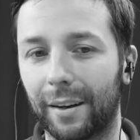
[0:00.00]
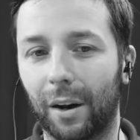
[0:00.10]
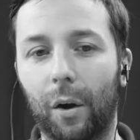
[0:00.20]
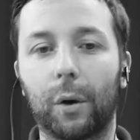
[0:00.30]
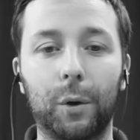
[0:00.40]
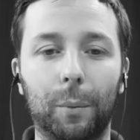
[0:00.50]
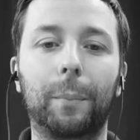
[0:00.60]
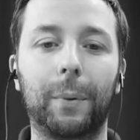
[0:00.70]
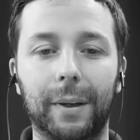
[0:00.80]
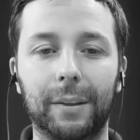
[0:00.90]
And a lot of
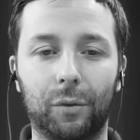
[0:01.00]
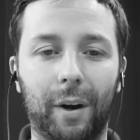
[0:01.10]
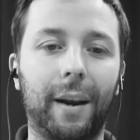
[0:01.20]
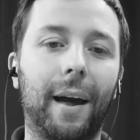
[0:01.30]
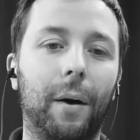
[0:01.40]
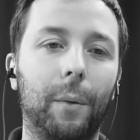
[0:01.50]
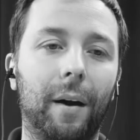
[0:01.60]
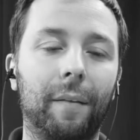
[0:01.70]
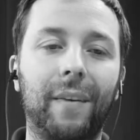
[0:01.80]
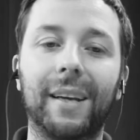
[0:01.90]
companies right now
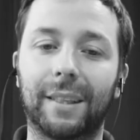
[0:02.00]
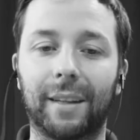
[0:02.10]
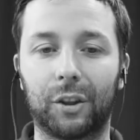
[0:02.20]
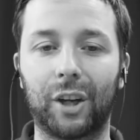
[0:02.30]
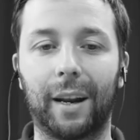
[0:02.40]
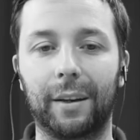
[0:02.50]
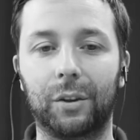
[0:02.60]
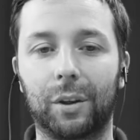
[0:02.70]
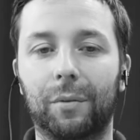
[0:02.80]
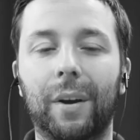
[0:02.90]
are facing that
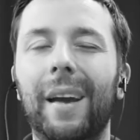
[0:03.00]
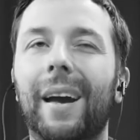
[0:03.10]
challenge of,